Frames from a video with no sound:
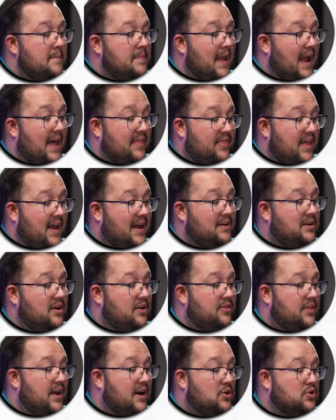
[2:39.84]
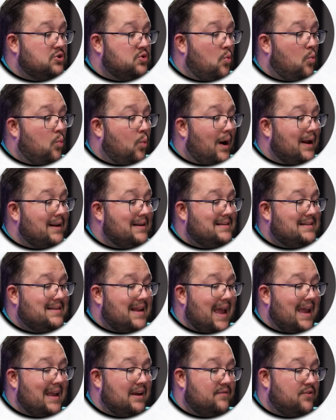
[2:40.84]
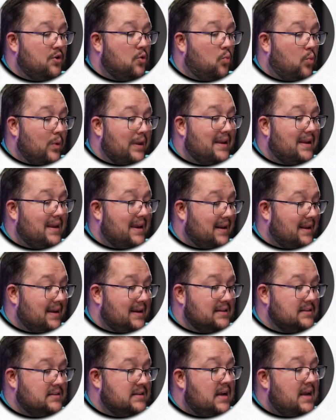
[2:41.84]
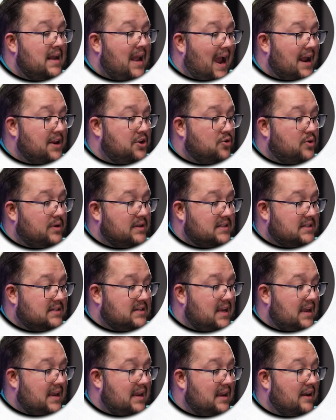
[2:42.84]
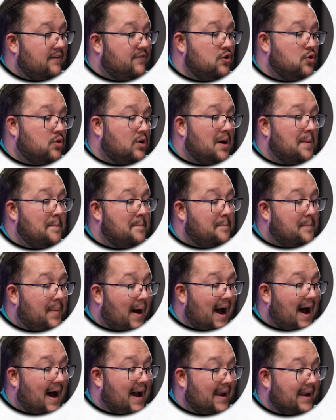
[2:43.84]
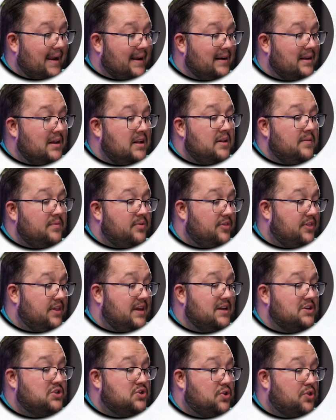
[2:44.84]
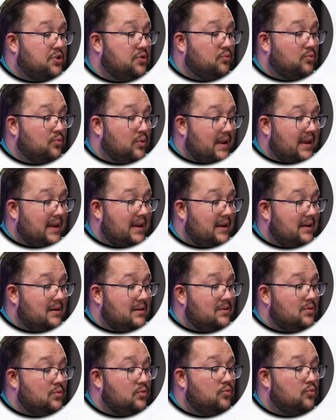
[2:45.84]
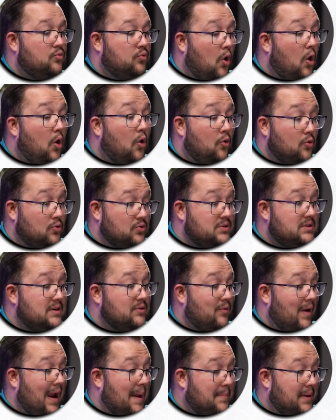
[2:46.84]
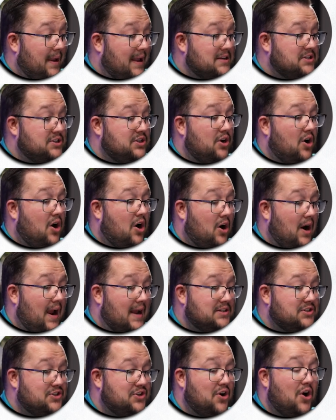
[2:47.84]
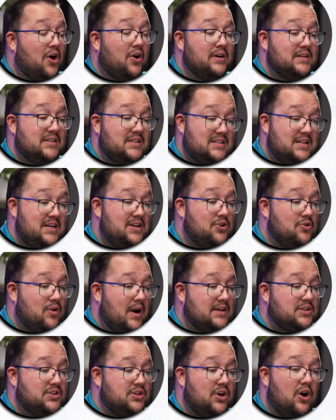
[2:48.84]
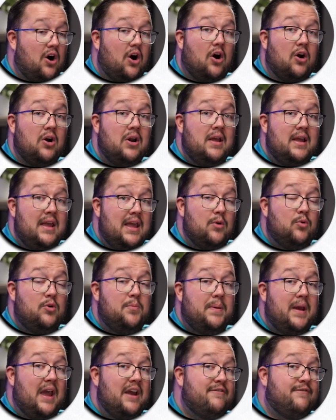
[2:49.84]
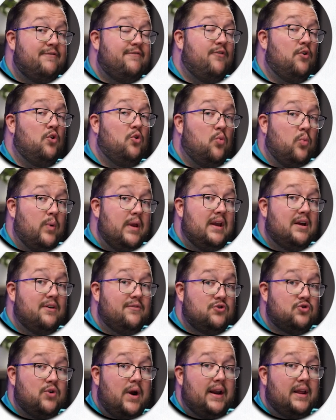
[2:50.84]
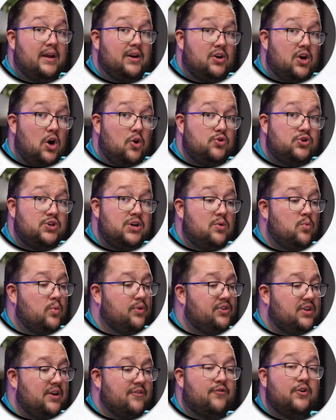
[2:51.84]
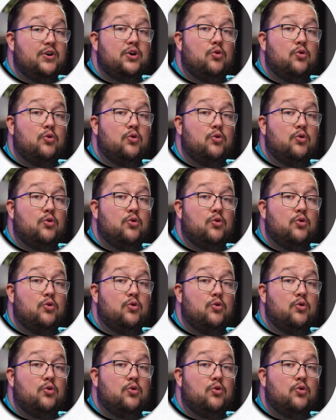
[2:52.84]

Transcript: And then there's what day of the week it is. And you can see if you combine these 3 roles, ramping SDR, SDR, and senior SDR, it would be a full week of training and coaching with different